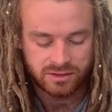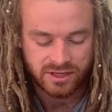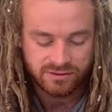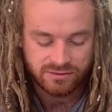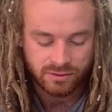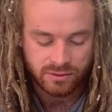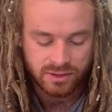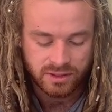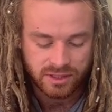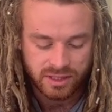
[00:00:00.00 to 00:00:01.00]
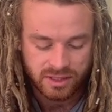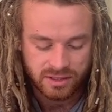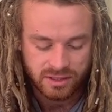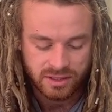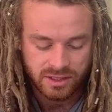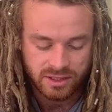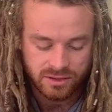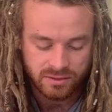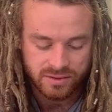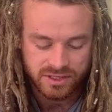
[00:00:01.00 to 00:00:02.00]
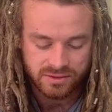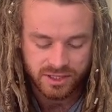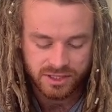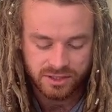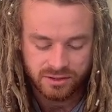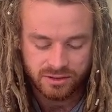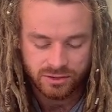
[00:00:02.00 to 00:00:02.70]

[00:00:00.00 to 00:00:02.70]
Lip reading: Therefore, in the resurrection,